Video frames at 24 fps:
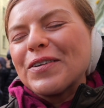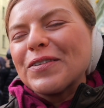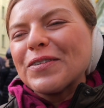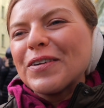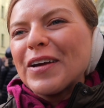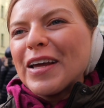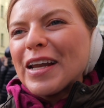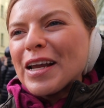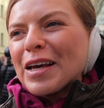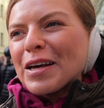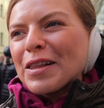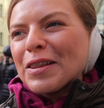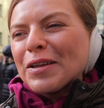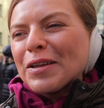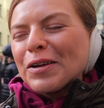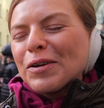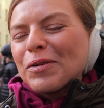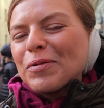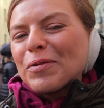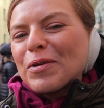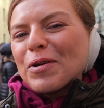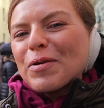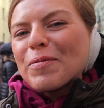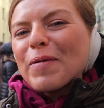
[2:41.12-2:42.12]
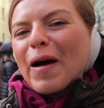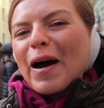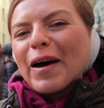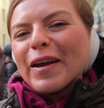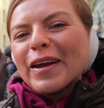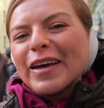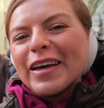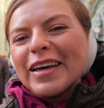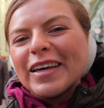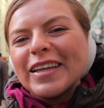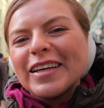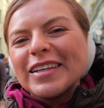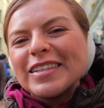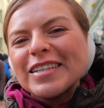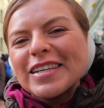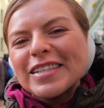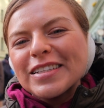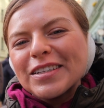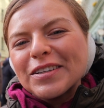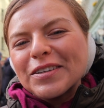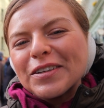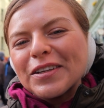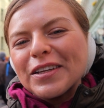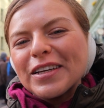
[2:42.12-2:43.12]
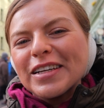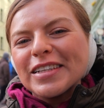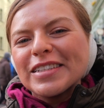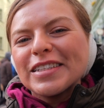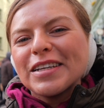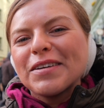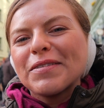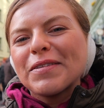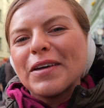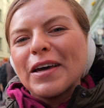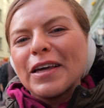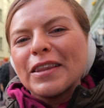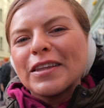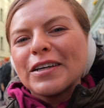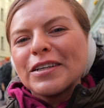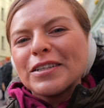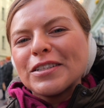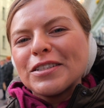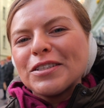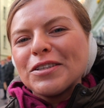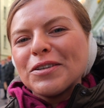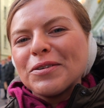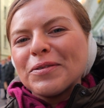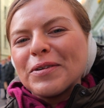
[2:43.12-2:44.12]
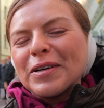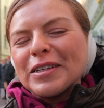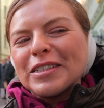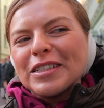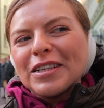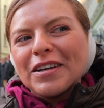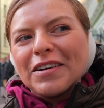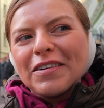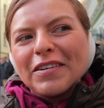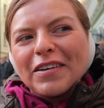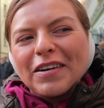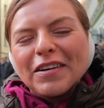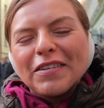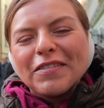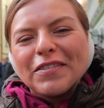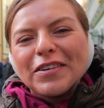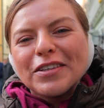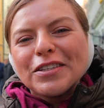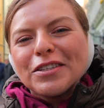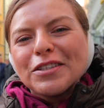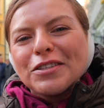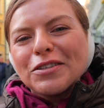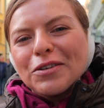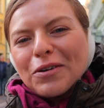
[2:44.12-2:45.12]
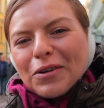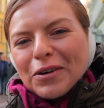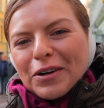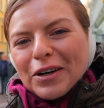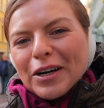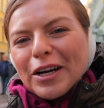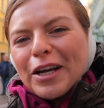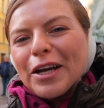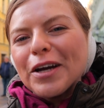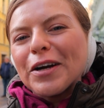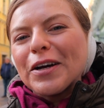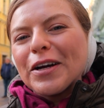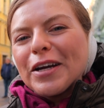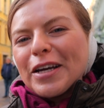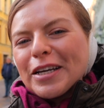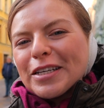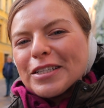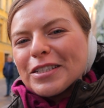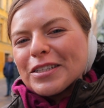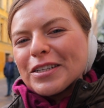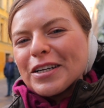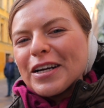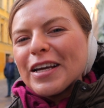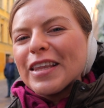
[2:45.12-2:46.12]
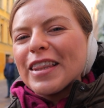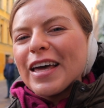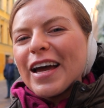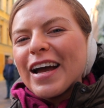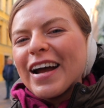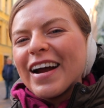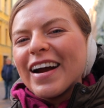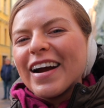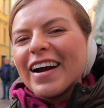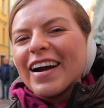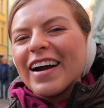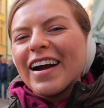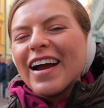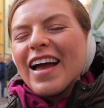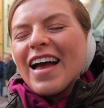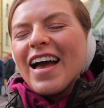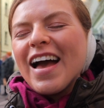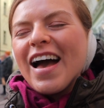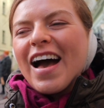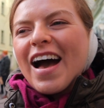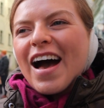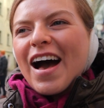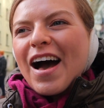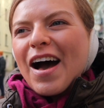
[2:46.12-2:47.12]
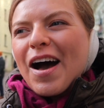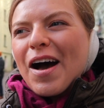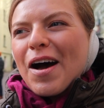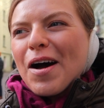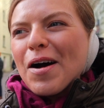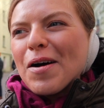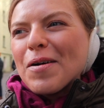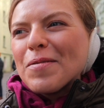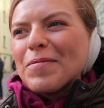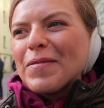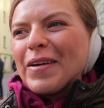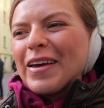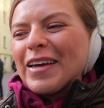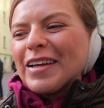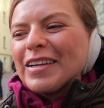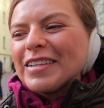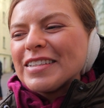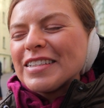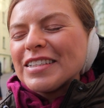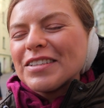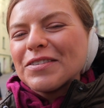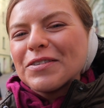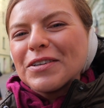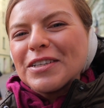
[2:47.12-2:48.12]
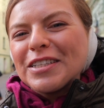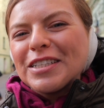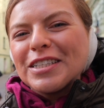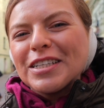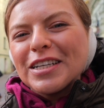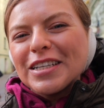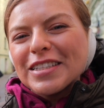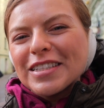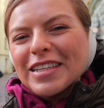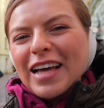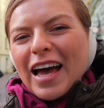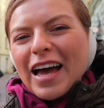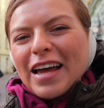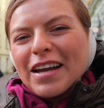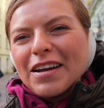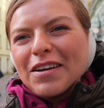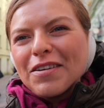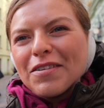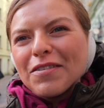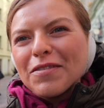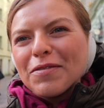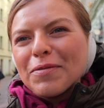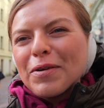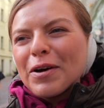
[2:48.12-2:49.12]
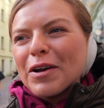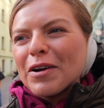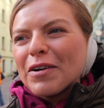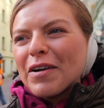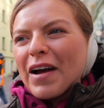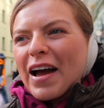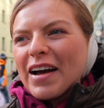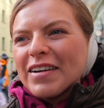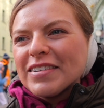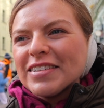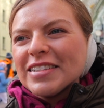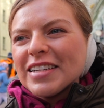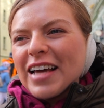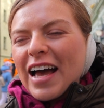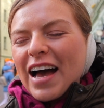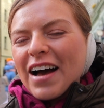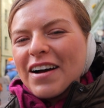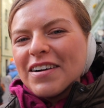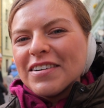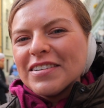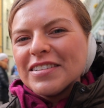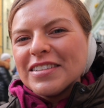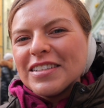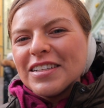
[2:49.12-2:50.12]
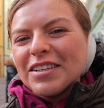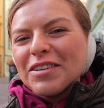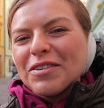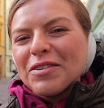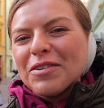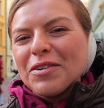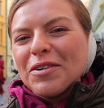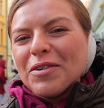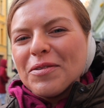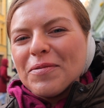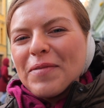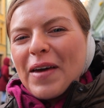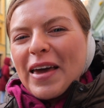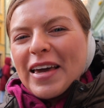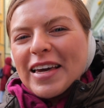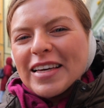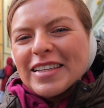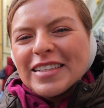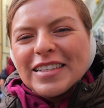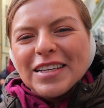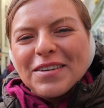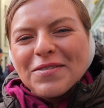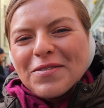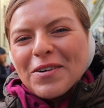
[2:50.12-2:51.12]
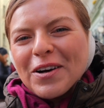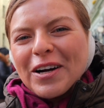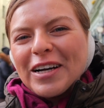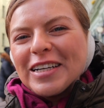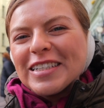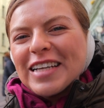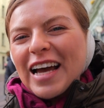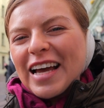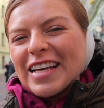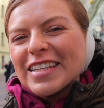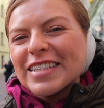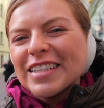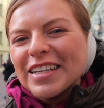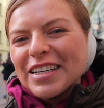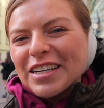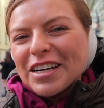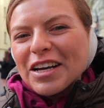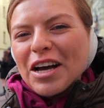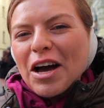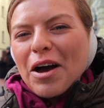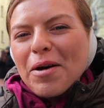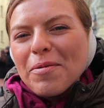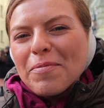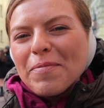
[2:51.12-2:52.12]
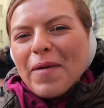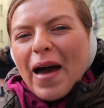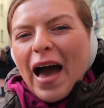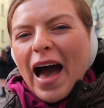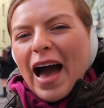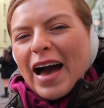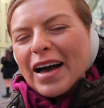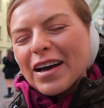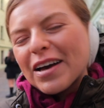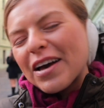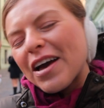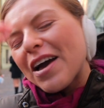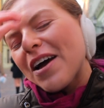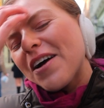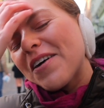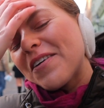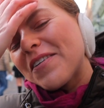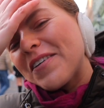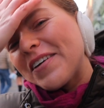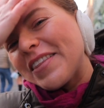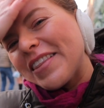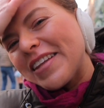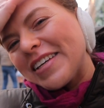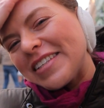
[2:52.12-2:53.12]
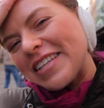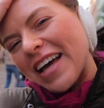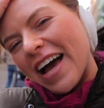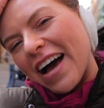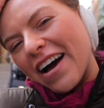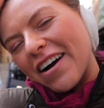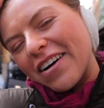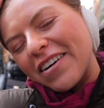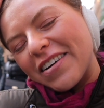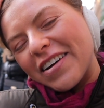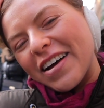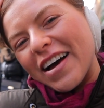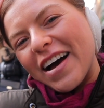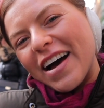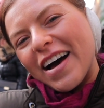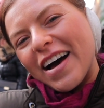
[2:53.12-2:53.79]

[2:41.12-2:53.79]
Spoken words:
Reading a little bit about it, it doesn't really seem like there's too much like of a story or history there. It was just kind of put around town to make it seem more enticing to come back when the town